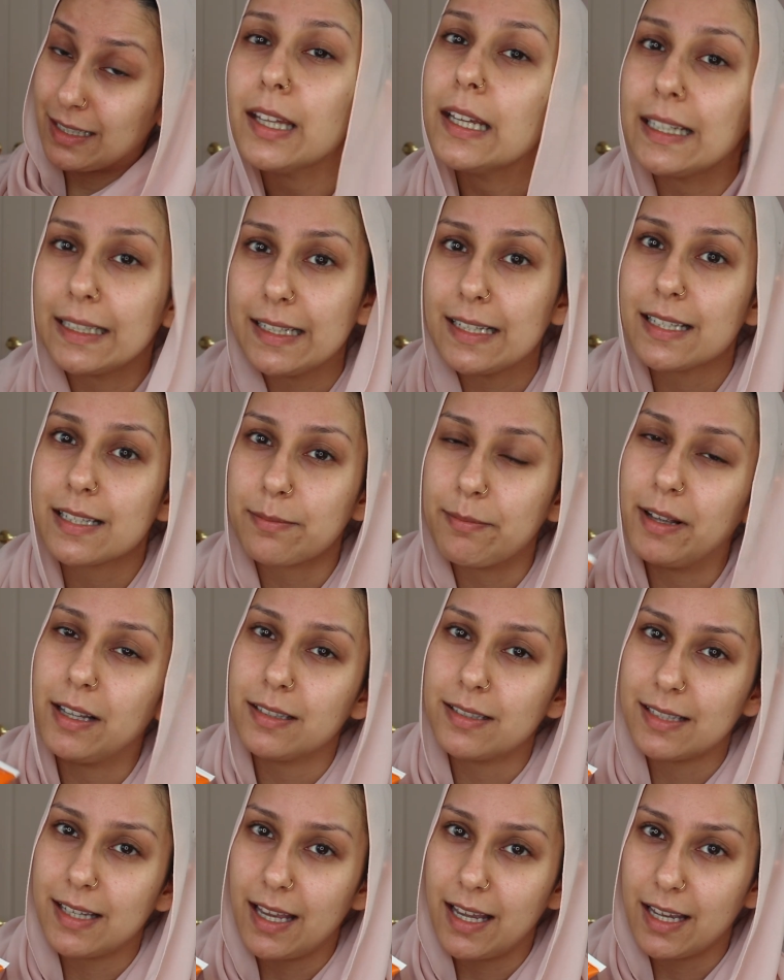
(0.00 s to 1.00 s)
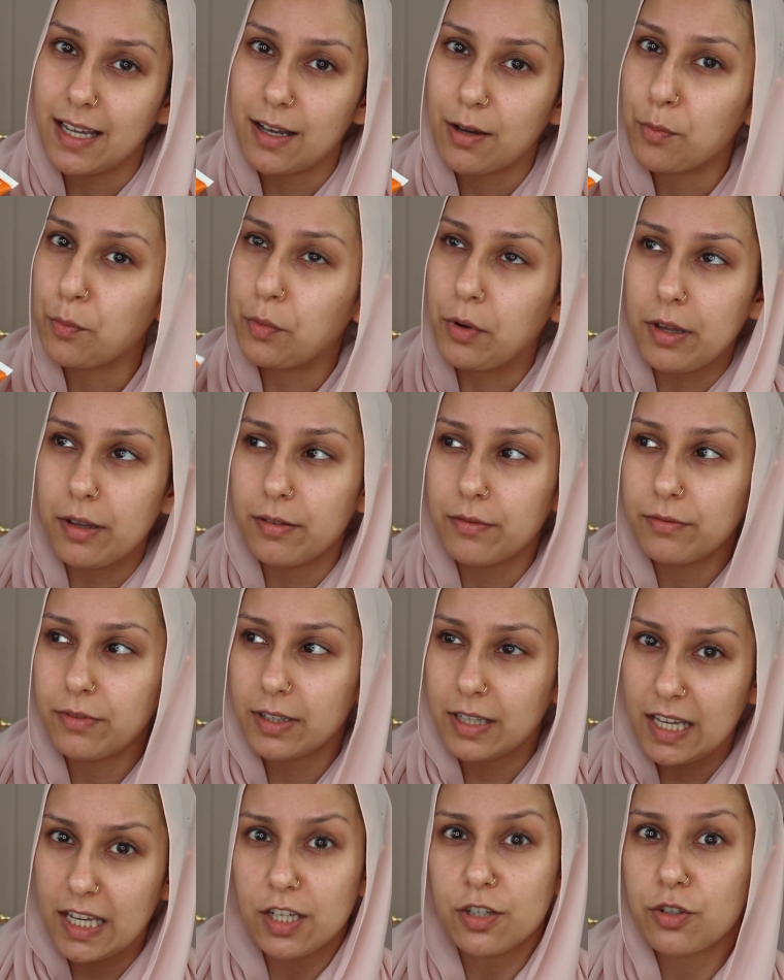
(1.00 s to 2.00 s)
Like, it smells like what
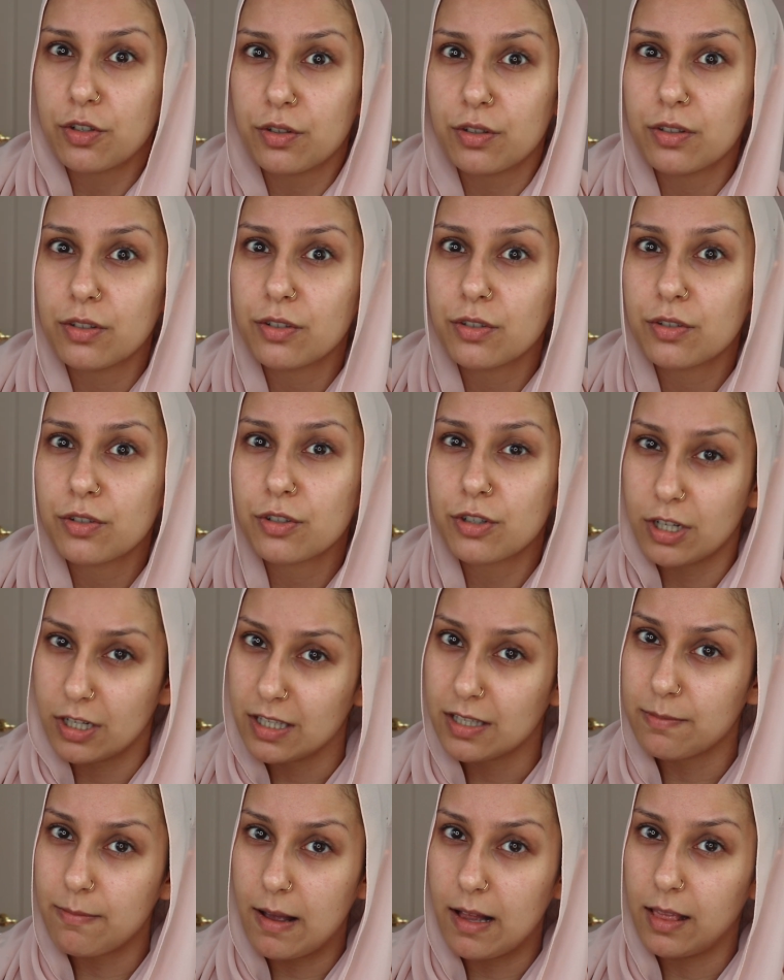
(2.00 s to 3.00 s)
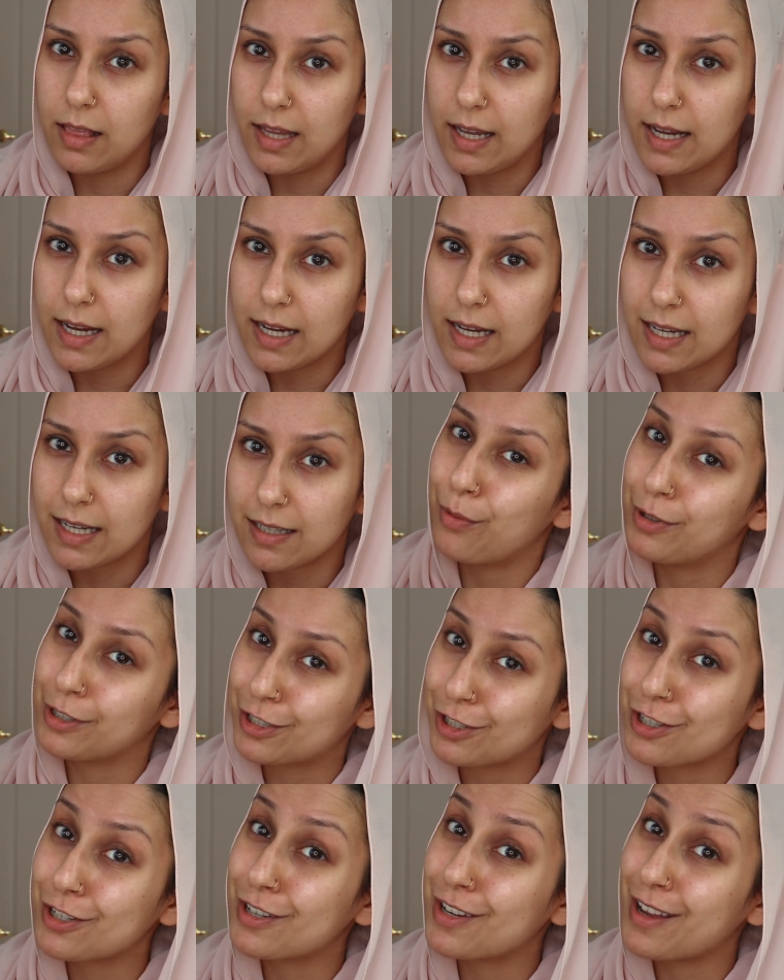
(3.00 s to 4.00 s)
vacation should smell like,
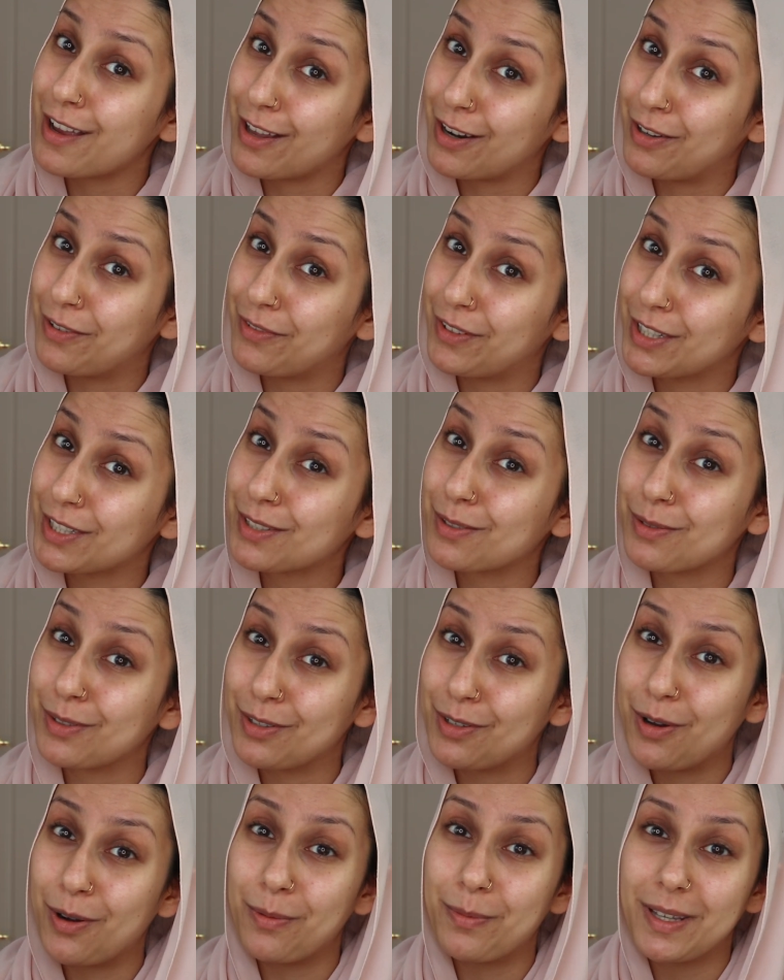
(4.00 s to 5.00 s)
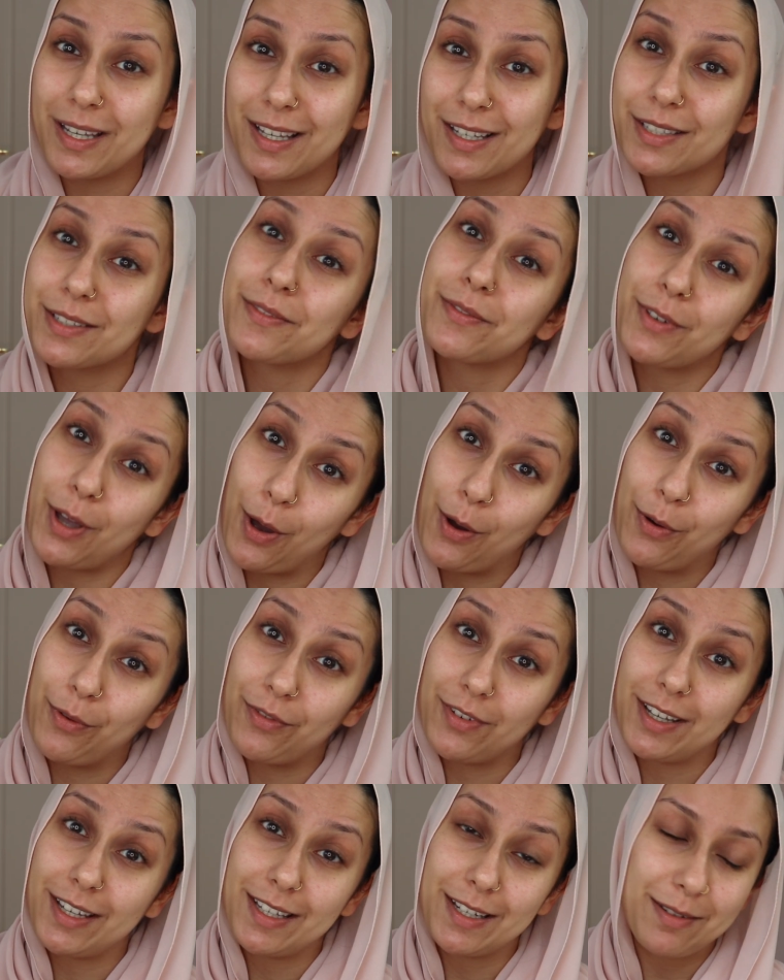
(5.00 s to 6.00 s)
which none of us would know because of
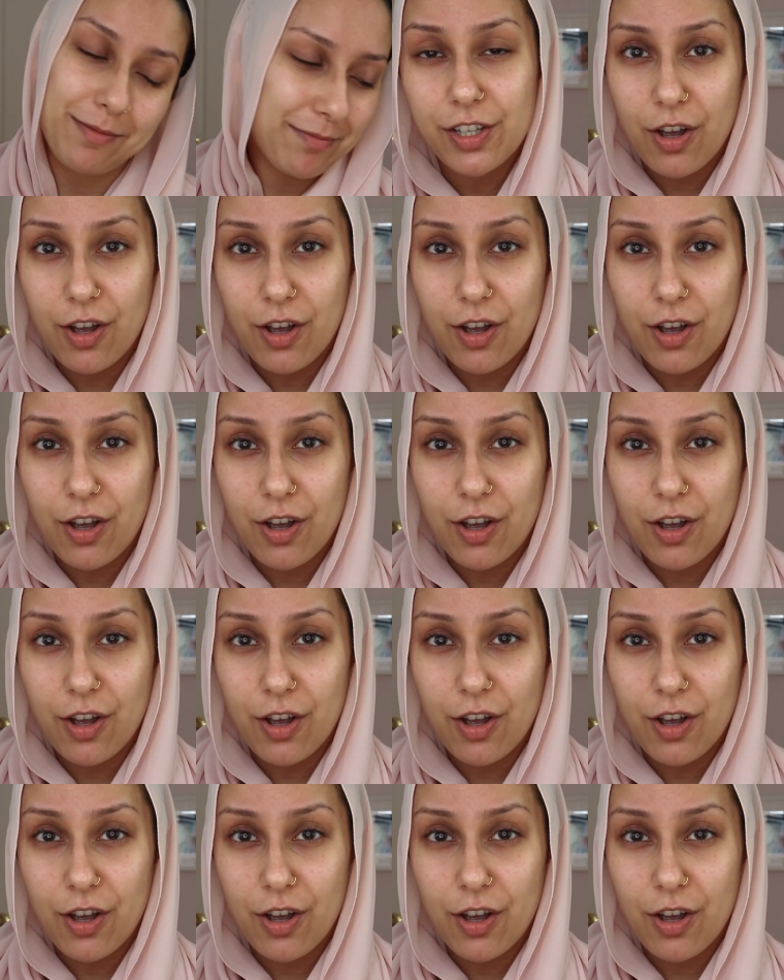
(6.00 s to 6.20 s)
COVID.